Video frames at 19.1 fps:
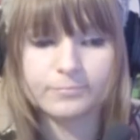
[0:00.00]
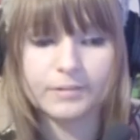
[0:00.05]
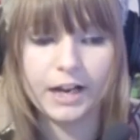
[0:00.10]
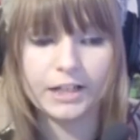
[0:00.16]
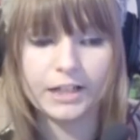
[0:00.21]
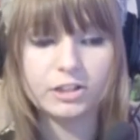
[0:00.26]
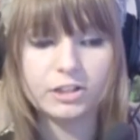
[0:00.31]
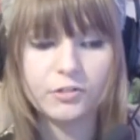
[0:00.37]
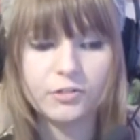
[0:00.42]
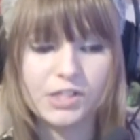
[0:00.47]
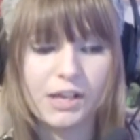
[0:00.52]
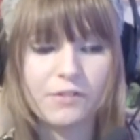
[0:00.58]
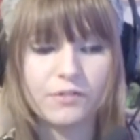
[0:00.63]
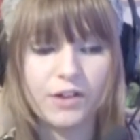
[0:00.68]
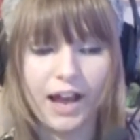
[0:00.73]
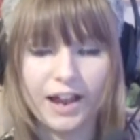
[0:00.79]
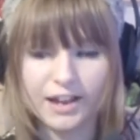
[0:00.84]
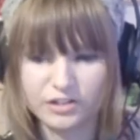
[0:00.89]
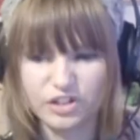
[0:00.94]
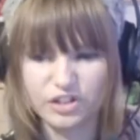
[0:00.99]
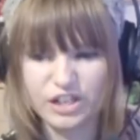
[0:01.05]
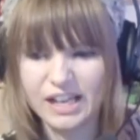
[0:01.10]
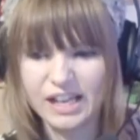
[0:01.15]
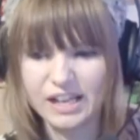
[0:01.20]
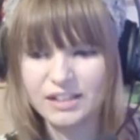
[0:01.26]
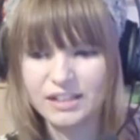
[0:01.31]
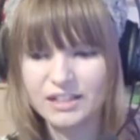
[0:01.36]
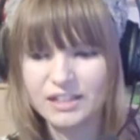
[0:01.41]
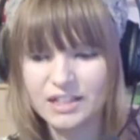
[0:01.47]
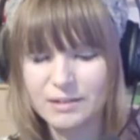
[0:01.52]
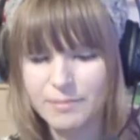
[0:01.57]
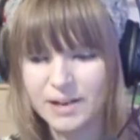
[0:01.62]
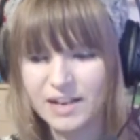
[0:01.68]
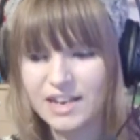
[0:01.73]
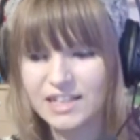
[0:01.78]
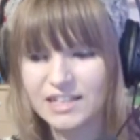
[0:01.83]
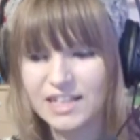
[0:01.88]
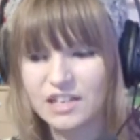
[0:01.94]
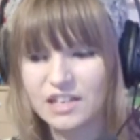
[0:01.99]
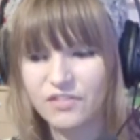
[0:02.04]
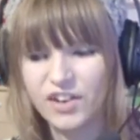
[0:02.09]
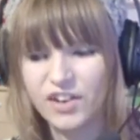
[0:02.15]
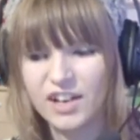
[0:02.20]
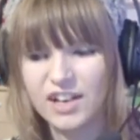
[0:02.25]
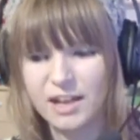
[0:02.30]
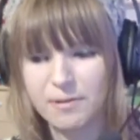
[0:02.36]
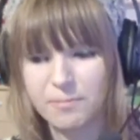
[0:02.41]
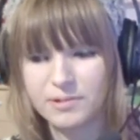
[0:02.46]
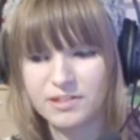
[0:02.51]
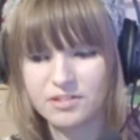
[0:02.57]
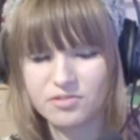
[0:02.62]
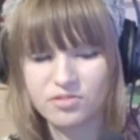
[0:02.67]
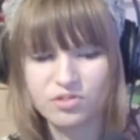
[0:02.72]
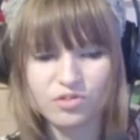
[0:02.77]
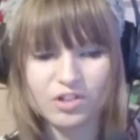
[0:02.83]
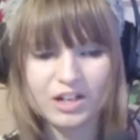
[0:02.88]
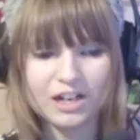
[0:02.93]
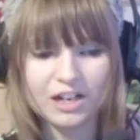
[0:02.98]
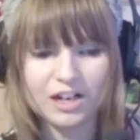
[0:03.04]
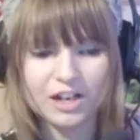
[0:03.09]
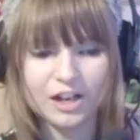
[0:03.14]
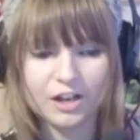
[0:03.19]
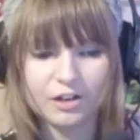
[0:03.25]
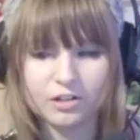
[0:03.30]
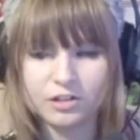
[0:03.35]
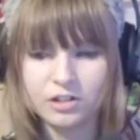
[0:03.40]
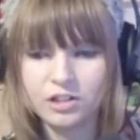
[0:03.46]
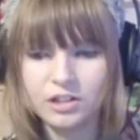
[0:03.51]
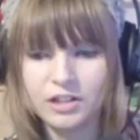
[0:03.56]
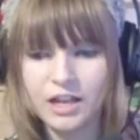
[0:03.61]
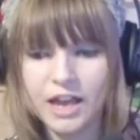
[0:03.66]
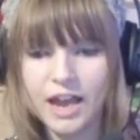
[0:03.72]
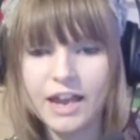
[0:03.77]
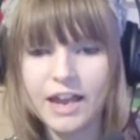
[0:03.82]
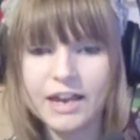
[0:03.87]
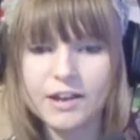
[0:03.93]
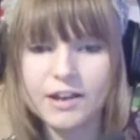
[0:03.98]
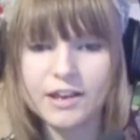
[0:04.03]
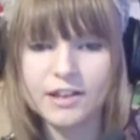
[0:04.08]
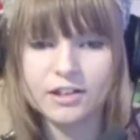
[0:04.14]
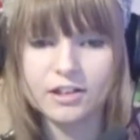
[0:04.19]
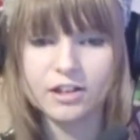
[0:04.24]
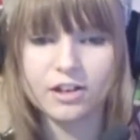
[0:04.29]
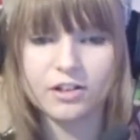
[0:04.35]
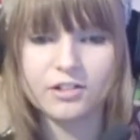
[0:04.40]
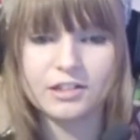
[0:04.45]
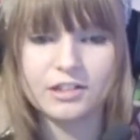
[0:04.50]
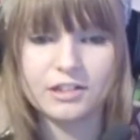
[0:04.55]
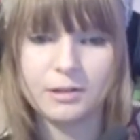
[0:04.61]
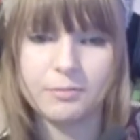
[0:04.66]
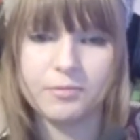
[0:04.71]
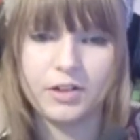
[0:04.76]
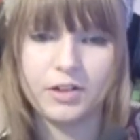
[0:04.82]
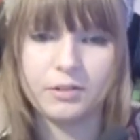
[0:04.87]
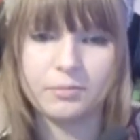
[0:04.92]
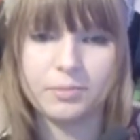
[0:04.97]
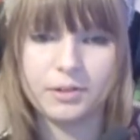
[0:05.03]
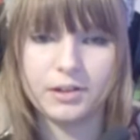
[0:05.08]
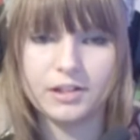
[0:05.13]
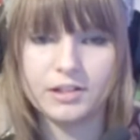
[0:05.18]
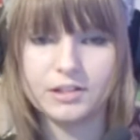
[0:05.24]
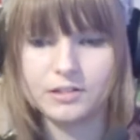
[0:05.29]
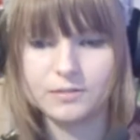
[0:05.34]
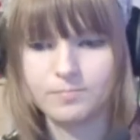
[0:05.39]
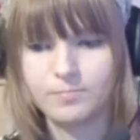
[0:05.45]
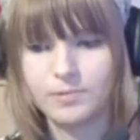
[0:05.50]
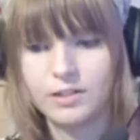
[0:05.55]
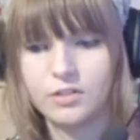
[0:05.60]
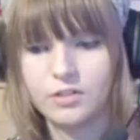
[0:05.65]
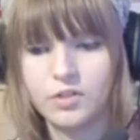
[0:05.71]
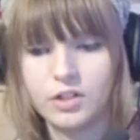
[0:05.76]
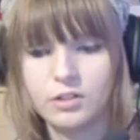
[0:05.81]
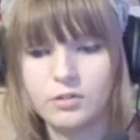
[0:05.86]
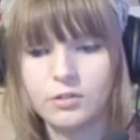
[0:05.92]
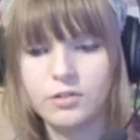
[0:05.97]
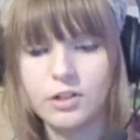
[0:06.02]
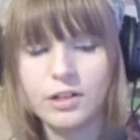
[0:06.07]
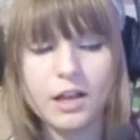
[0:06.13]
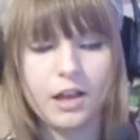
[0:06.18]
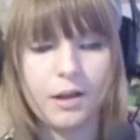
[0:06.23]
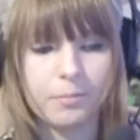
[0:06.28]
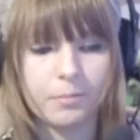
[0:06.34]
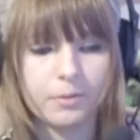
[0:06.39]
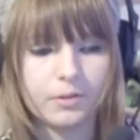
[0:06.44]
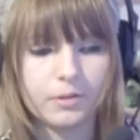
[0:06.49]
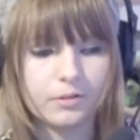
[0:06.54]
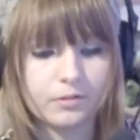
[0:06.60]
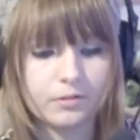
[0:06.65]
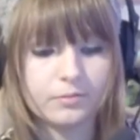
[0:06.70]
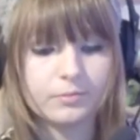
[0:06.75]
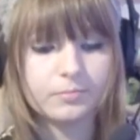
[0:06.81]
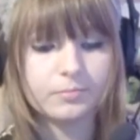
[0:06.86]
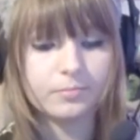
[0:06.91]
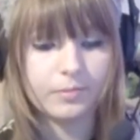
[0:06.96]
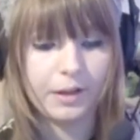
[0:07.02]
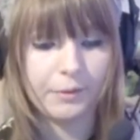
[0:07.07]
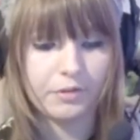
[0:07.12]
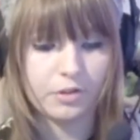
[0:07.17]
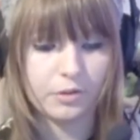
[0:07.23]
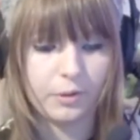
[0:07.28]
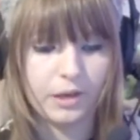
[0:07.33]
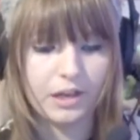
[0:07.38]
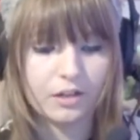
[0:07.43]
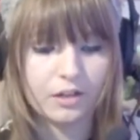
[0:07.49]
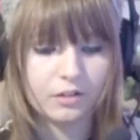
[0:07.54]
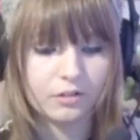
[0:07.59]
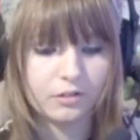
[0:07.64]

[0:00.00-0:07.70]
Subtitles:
I should do the same for Alex, really. But he needs to get his fun up, because it was really low. And now you can go to sleep there, because his fun's already up. That was quick.